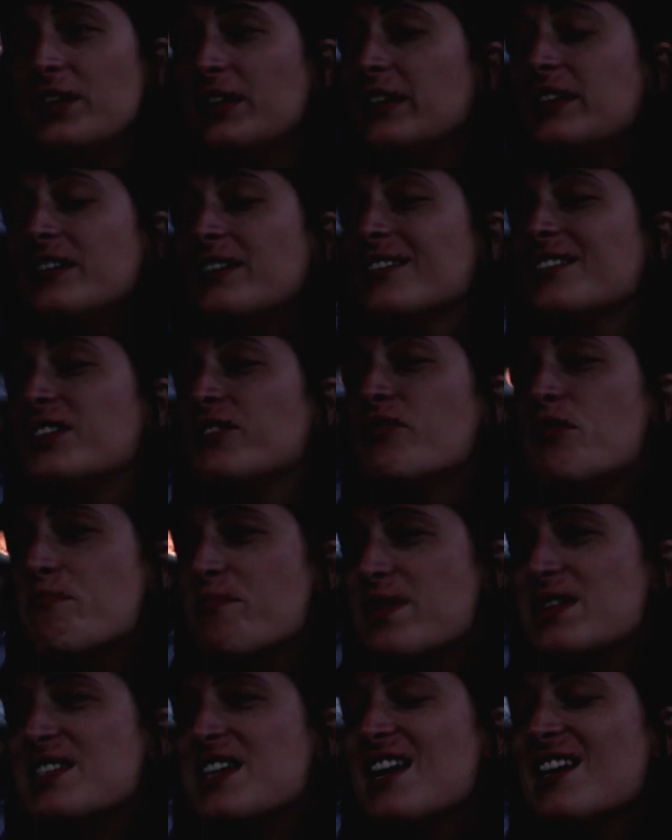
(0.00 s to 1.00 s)
He didn't even
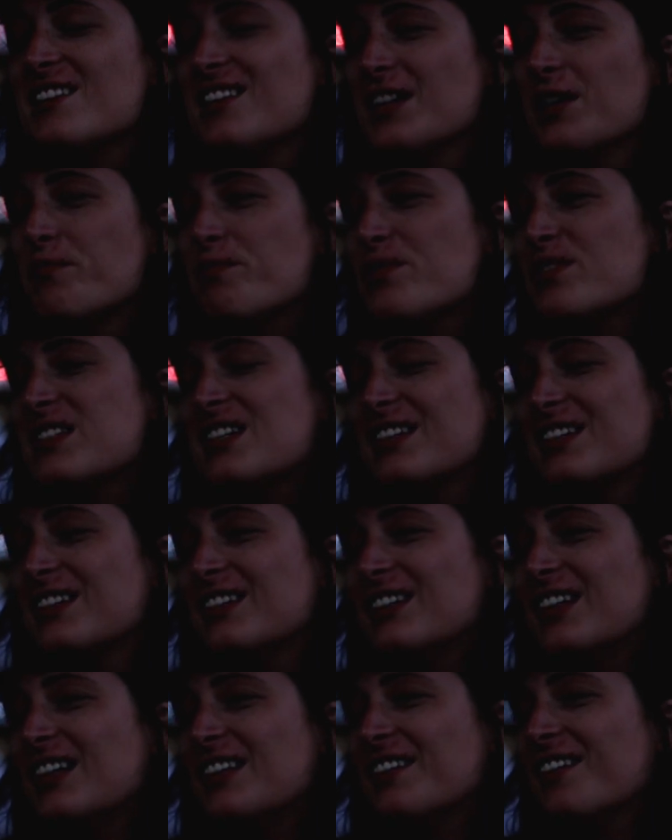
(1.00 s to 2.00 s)
pretend. He
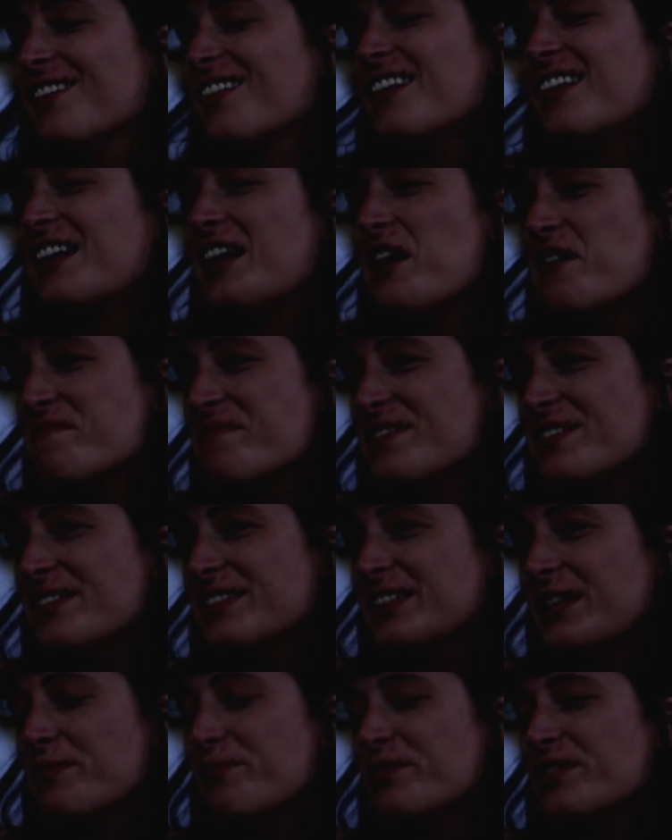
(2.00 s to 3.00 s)
pretended like nothing
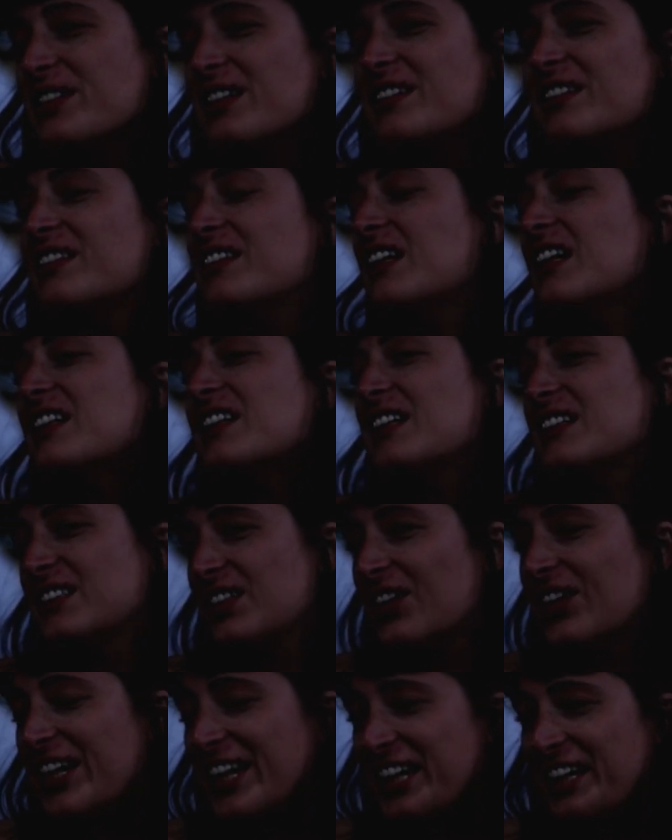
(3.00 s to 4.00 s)
happened. He pretended like that's
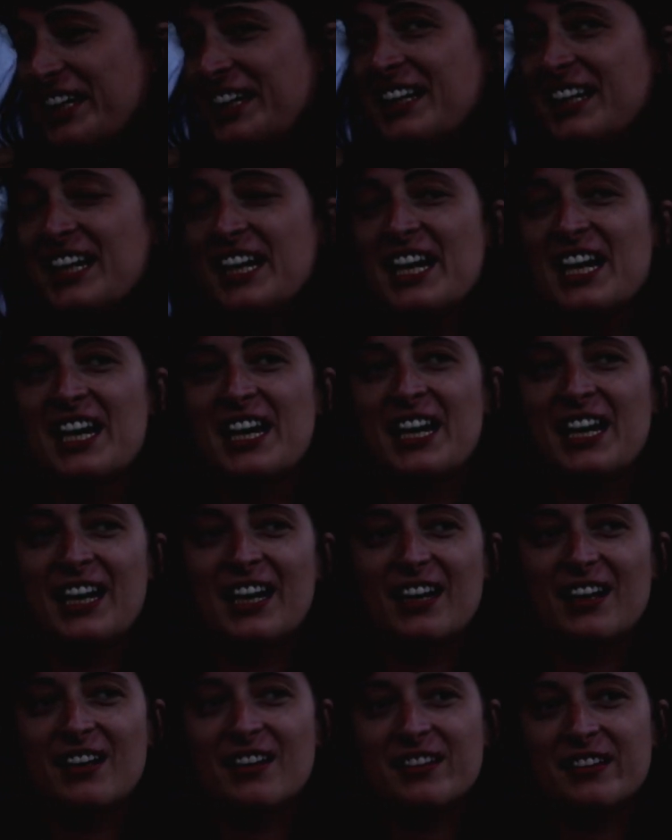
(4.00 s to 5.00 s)
okay.
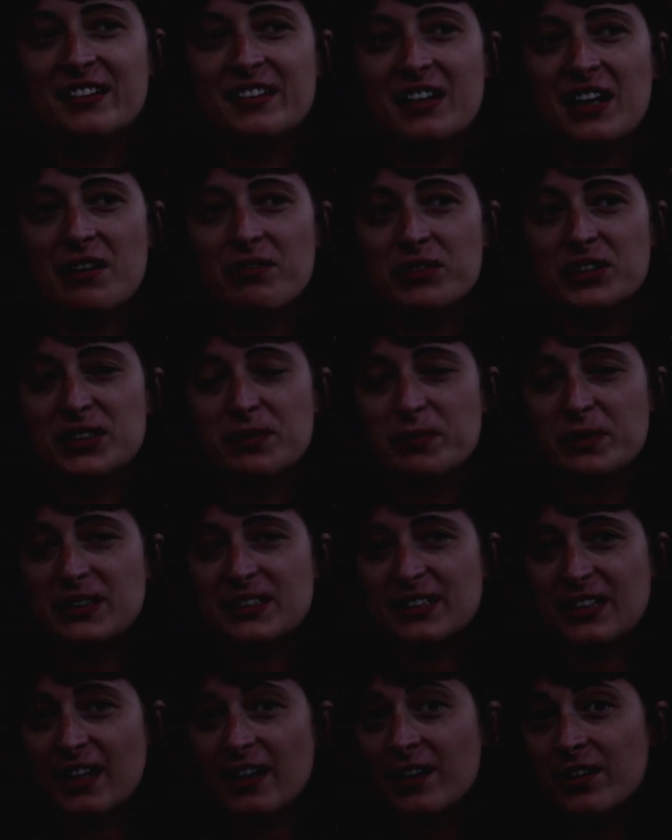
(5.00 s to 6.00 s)
And I was a
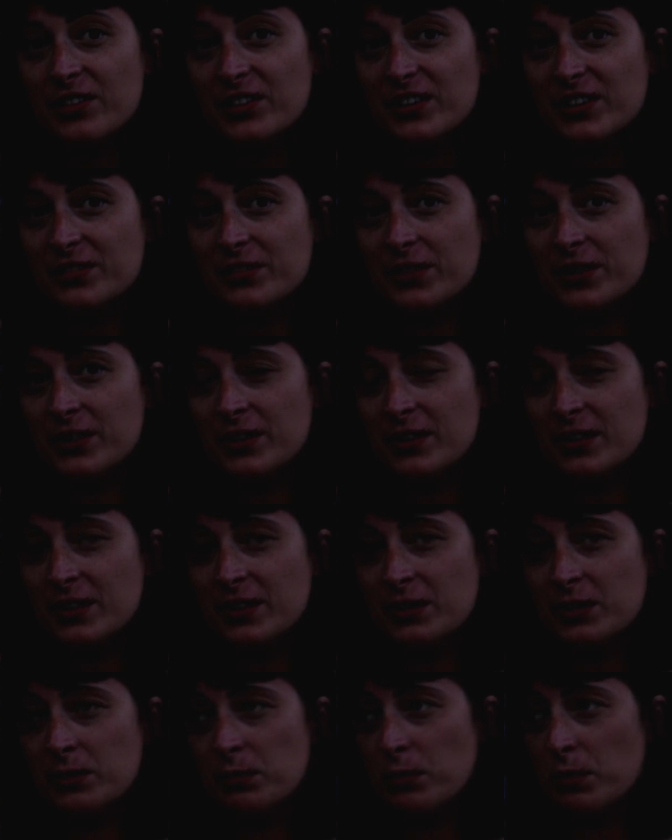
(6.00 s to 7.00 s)
bit scared that
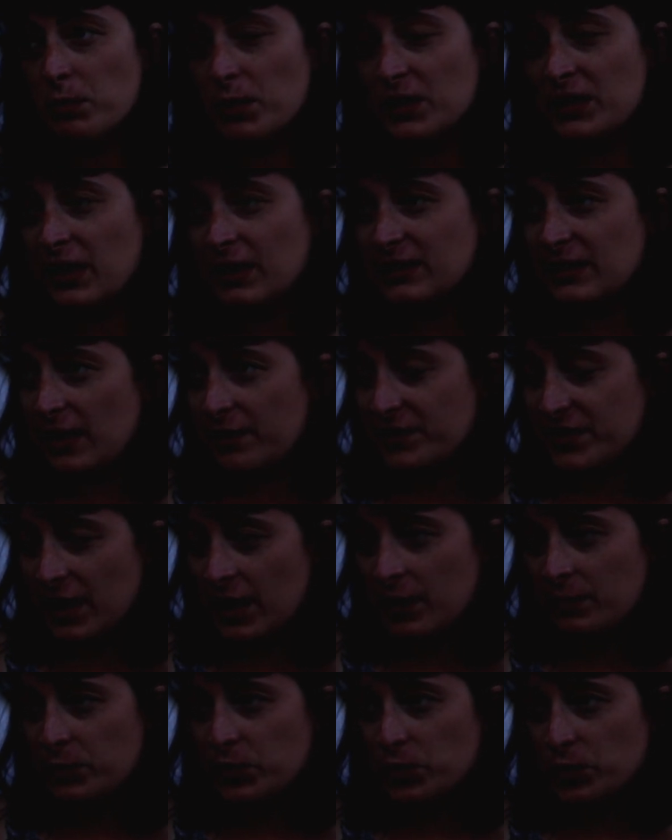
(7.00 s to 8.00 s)
we will not have
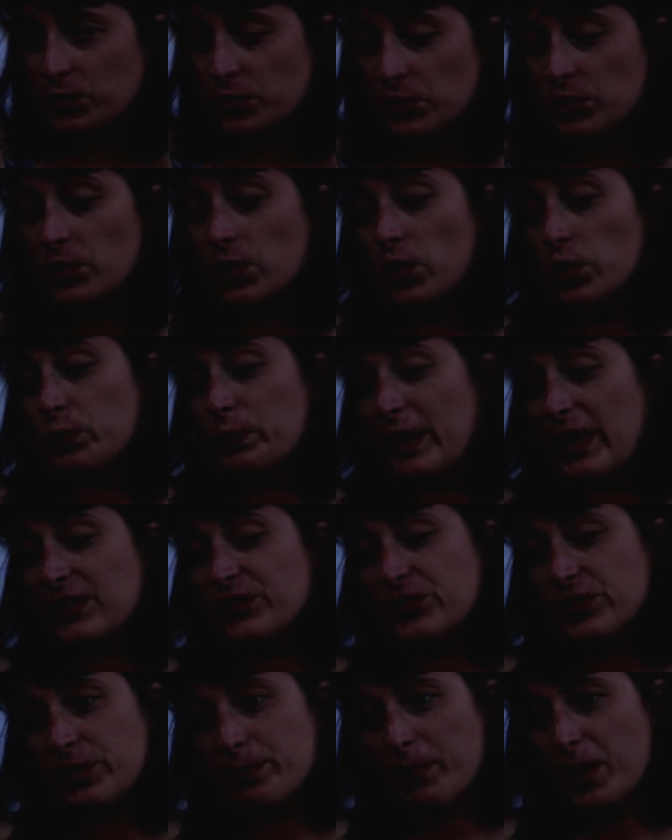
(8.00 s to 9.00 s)
time to go
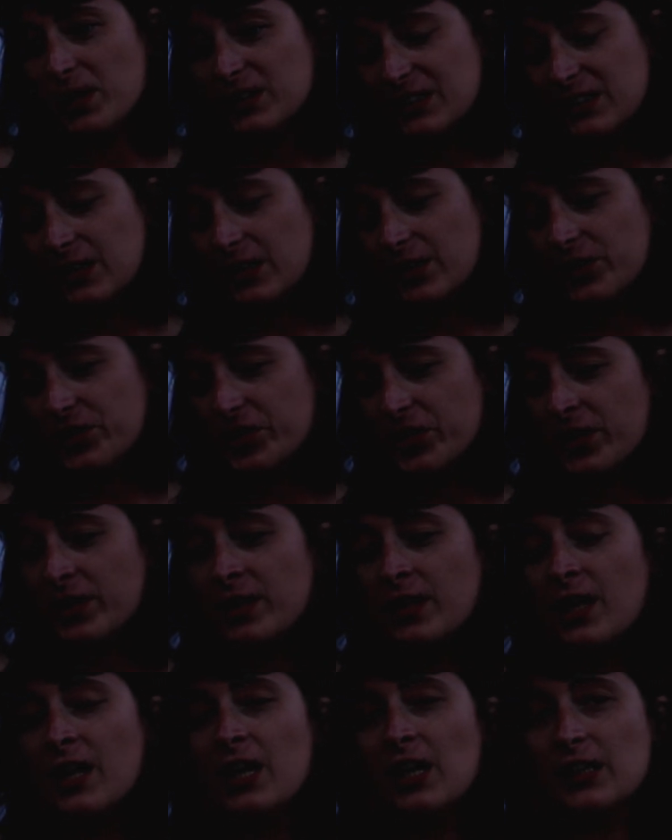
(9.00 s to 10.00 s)
back to the bus
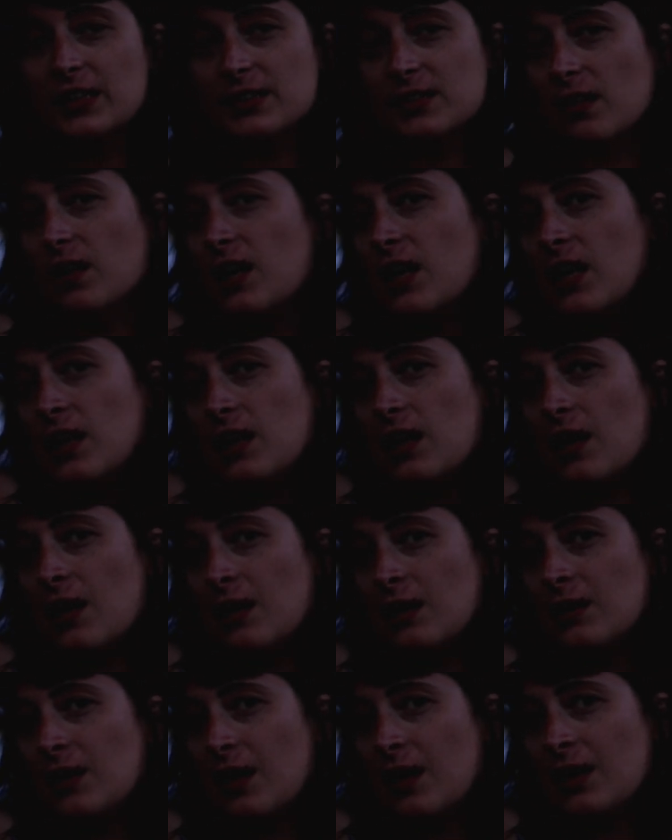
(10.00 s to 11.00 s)
station. So
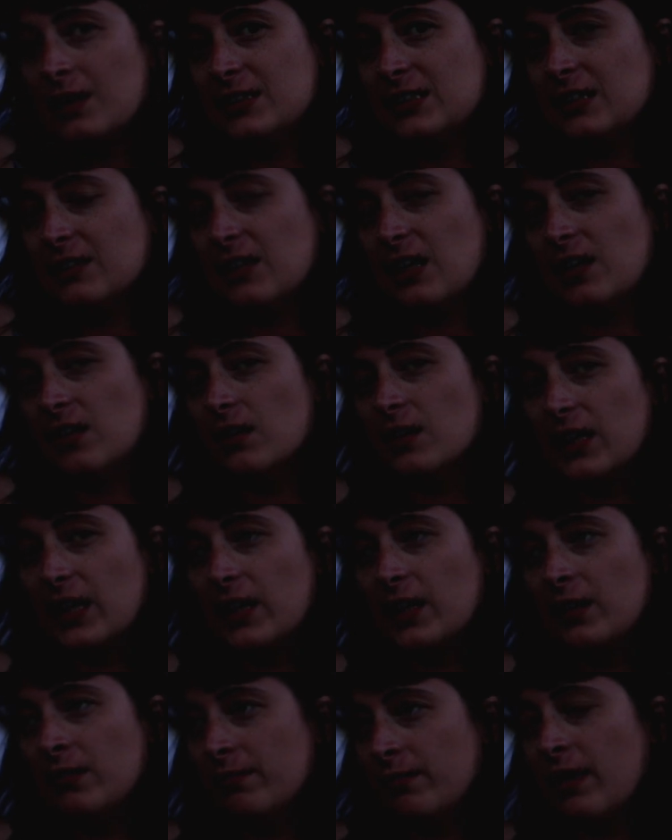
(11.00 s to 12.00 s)
I said like,
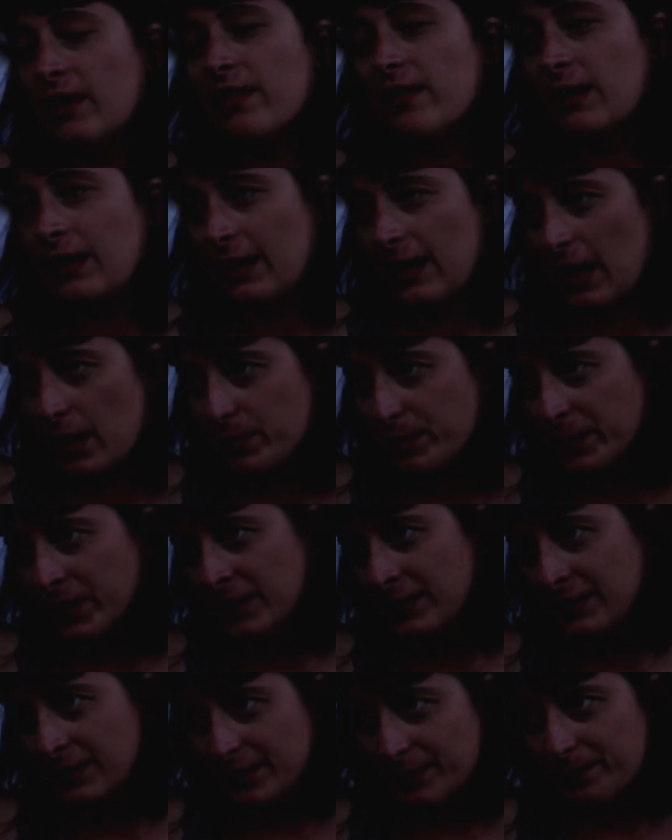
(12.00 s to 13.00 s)
okay, nothing
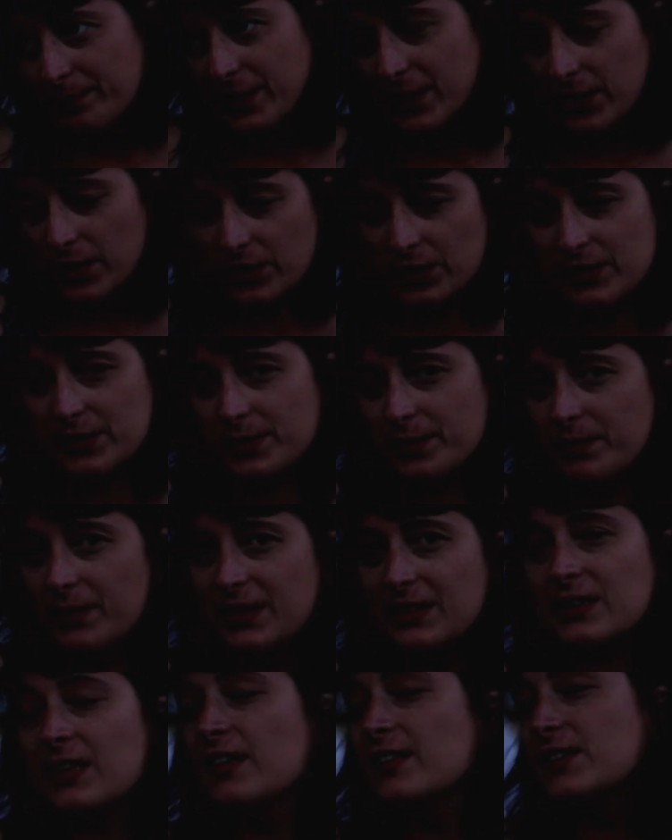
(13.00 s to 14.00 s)
happened because
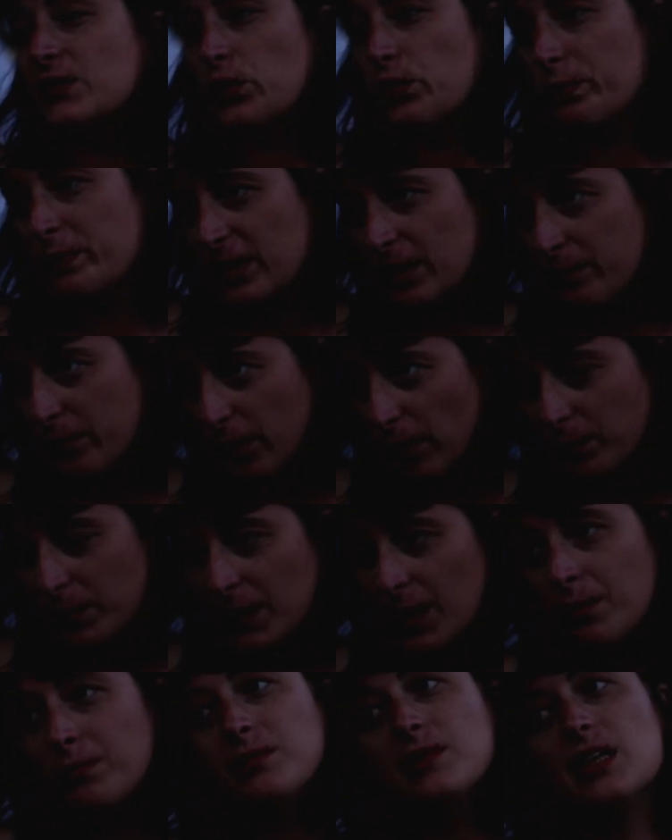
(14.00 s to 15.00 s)
it's not so big
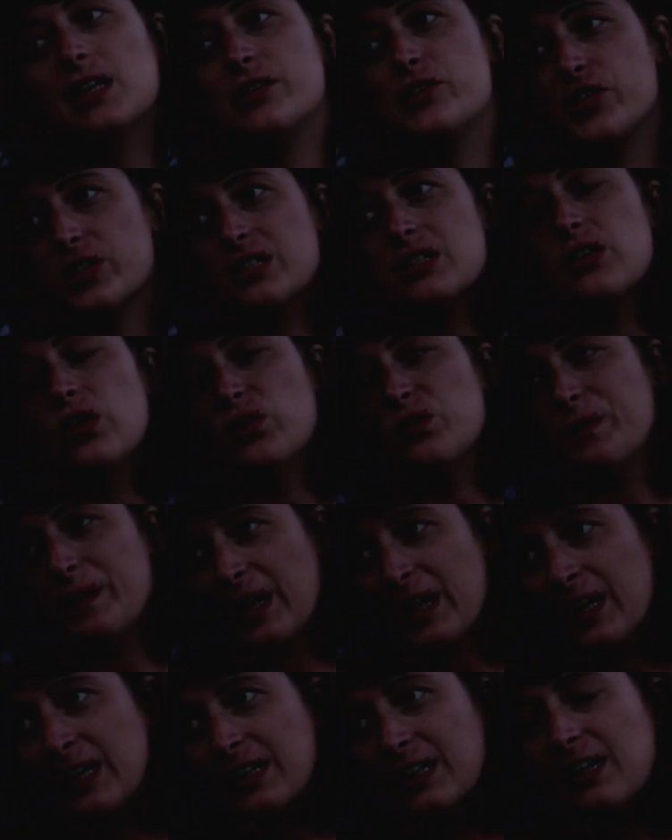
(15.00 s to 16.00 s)
problem. Let's just go
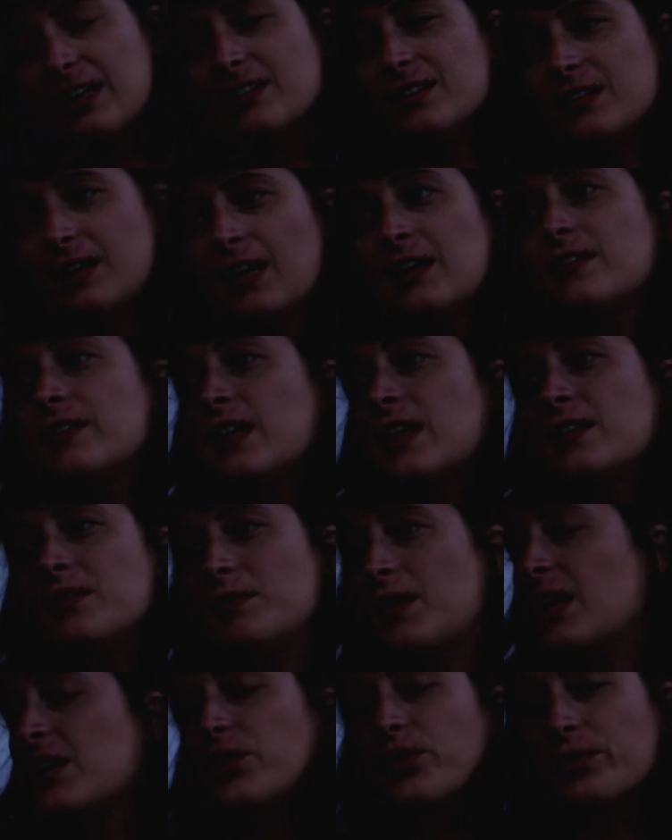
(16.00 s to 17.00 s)
back and
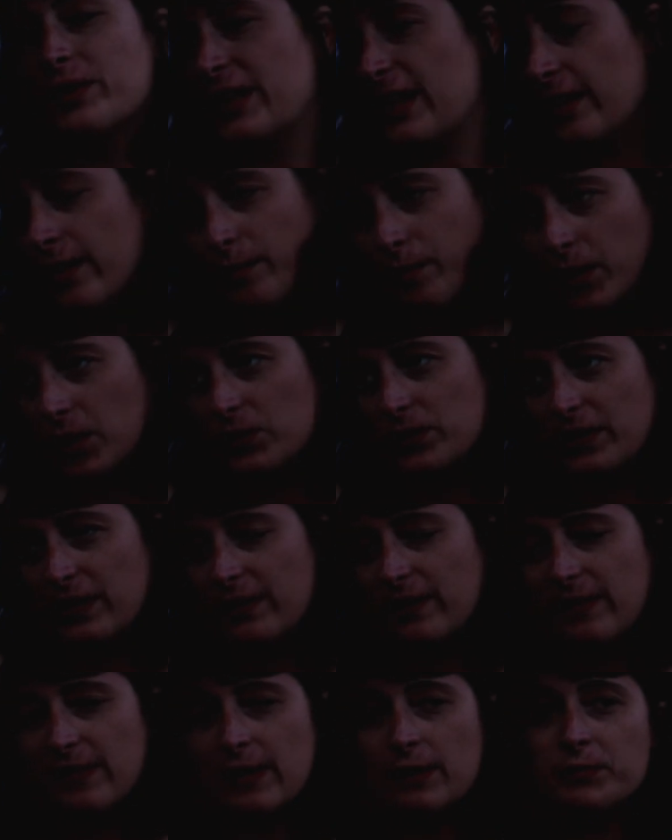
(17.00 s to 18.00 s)
then I don't care about
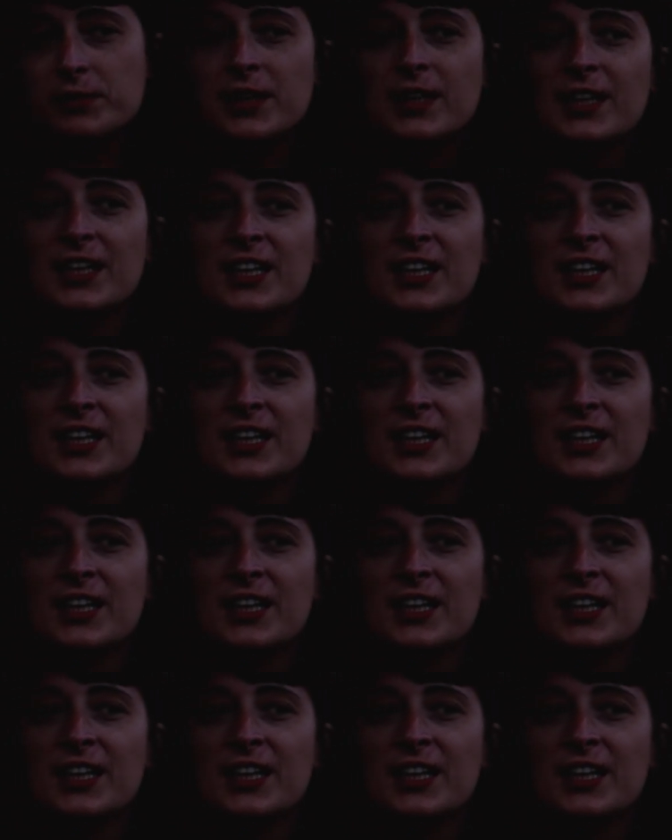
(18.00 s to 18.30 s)
this stuff.